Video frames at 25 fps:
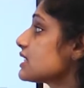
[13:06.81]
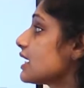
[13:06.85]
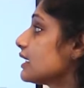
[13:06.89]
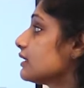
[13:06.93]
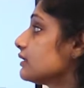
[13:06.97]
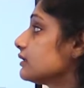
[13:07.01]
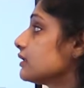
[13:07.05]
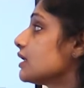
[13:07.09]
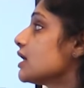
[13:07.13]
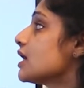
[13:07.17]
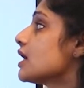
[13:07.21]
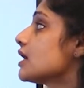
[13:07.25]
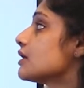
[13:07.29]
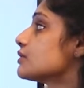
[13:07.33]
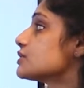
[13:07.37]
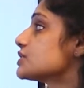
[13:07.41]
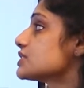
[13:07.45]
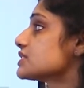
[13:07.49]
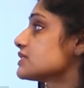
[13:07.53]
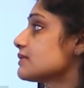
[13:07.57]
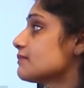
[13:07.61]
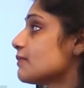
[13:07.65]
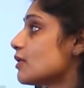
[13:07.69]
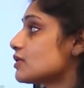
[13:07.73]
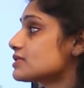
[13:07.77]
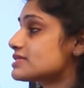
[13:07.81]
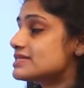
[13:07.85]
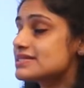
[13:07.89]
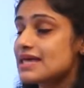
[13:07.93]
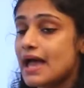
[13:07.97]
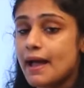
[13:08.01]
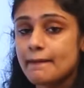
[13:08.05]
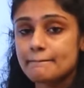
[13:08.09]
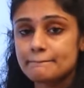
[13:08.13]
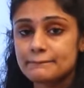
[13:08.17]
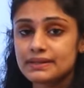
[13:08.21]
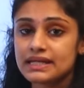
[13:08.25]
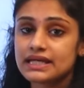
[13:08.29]
and which is about
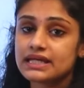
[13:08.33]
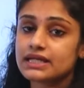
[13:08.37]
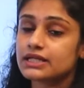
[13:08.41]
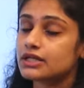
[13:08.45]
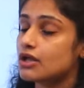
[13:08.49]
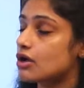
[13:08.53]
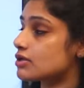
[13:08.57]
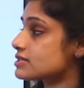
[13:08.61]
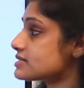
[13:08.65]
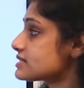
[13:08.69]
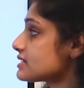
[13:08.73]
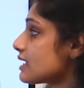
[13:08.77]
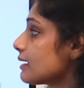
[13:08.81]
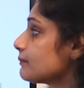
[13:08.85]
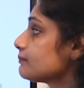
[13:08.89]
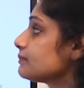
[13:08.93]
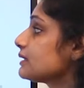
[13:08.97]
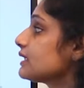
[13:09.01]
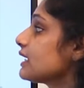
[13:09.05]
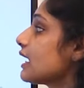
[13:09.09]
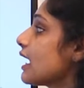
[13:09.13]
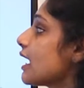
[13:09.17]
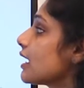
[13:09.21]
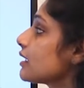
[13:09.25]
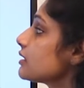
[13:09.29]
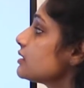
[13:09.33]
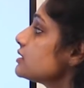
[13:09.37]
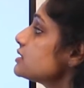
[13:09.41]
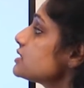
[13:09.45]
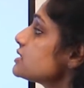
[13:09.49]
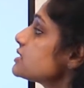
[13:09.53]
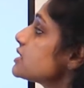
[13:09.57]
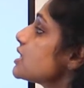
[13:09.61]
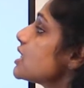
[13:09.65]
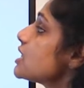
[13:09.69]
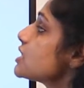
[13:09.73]
sampling and non-sampling errors.